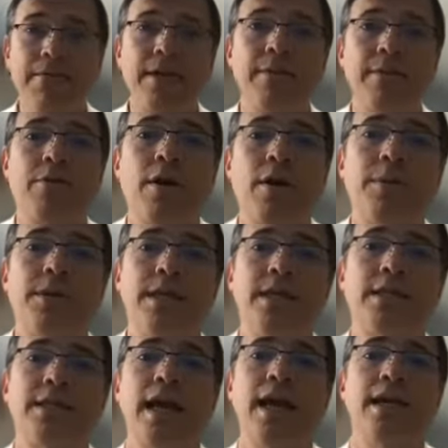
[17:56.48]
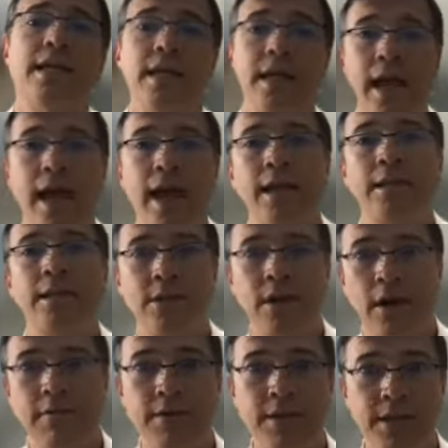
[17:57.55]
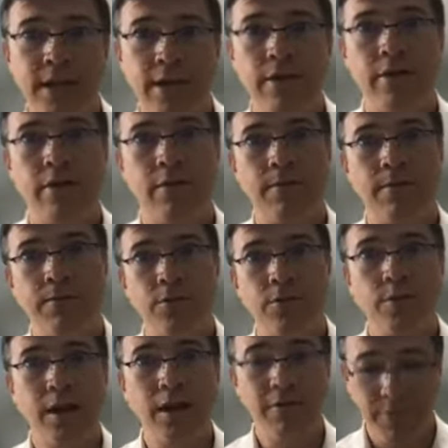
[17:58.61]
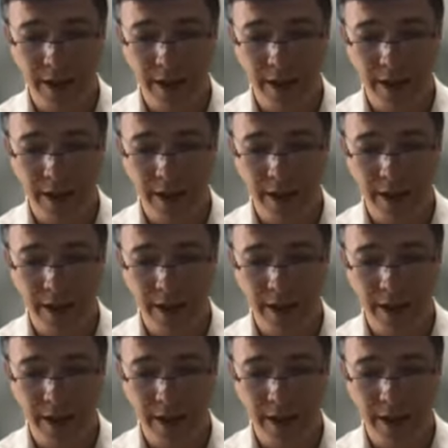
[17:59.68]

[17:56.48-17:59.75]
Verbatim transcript: the property stayed in the hands of the Sikrikon for 12